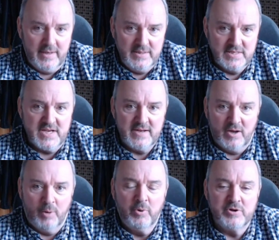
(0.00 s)
keen to take
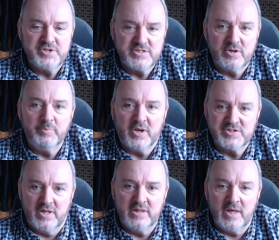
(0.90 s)
the whole project on,
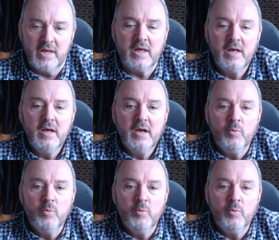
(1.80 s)
because I think